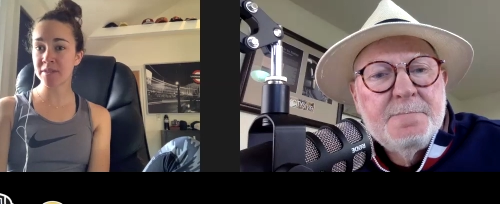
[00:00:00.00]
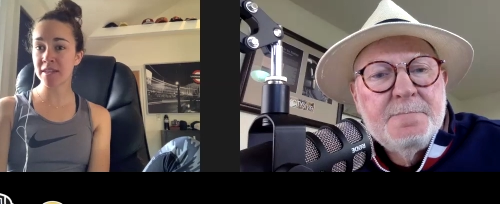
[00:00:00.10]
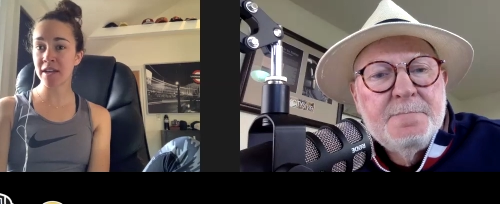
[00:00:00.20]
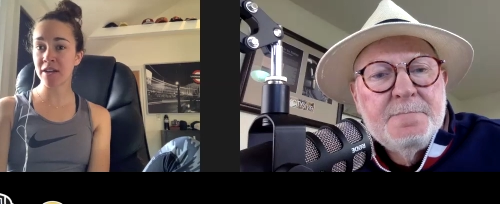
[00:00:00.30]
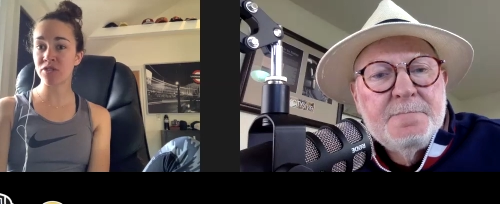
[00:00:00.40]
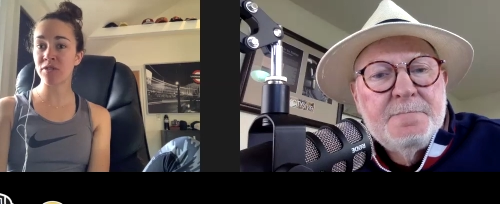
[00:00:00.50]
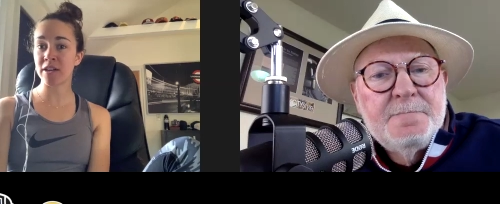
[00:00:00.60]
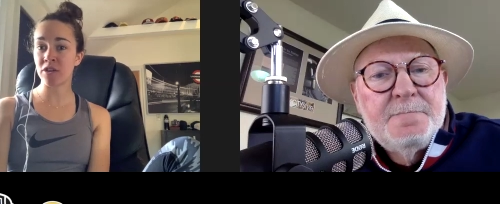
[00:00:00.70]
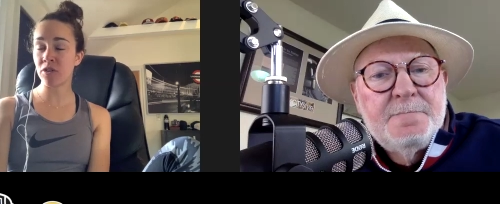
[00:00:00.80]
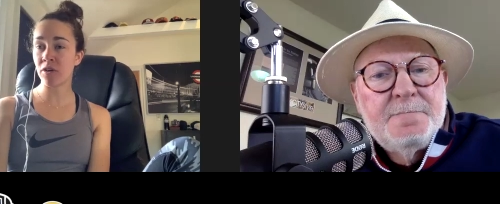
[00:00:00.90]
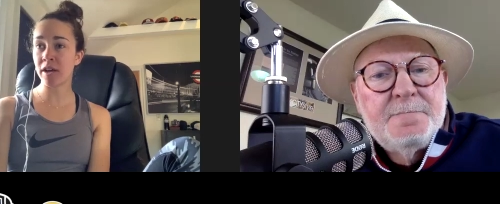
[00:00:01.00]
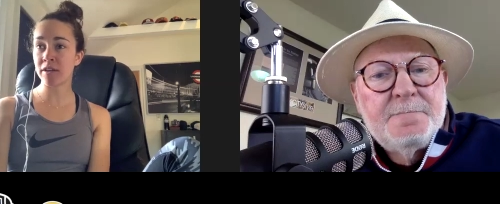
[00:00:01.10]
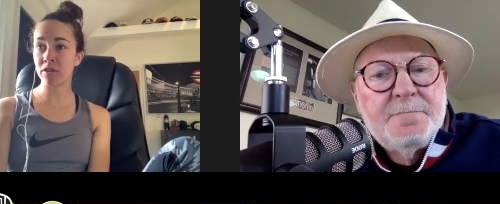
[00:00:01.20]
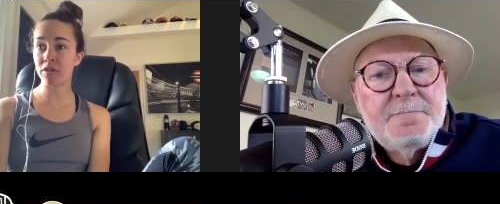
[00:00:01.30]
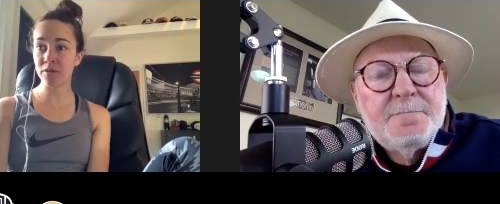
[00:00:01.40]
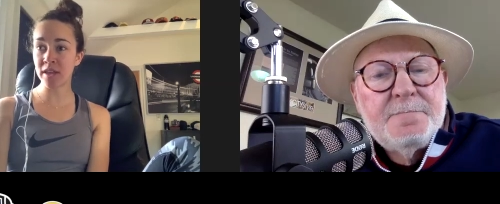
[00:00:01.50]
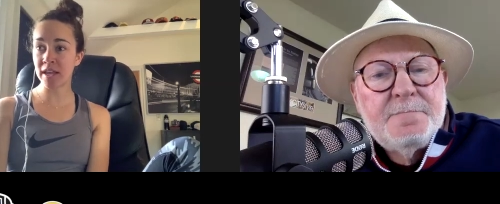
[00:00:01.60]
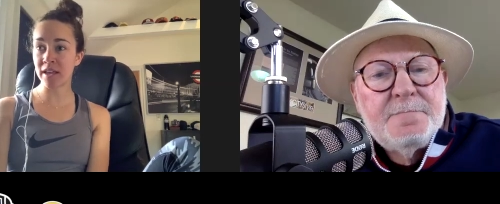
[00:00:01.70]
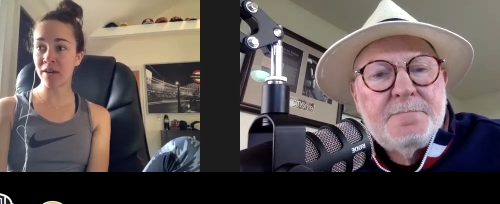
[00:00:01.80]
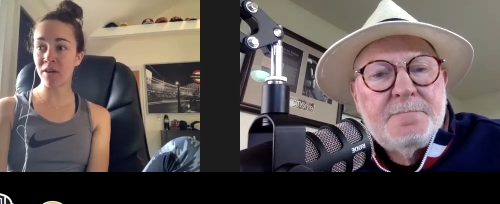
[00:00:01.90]
Speaker 1: there, so I knew I knew the
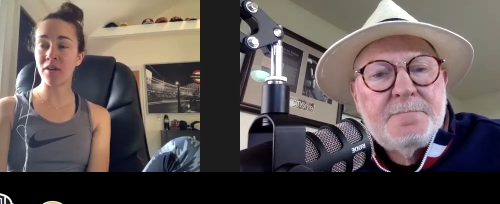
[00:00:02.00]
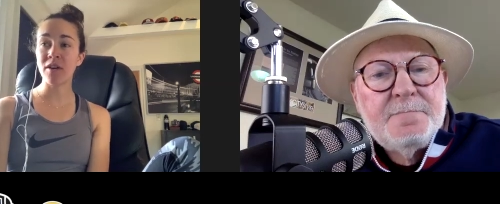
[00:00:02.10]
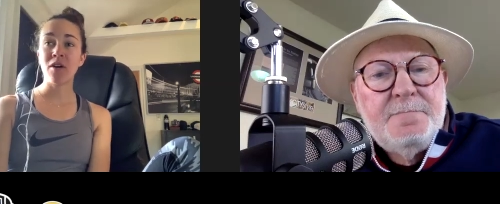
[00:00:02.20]
hill.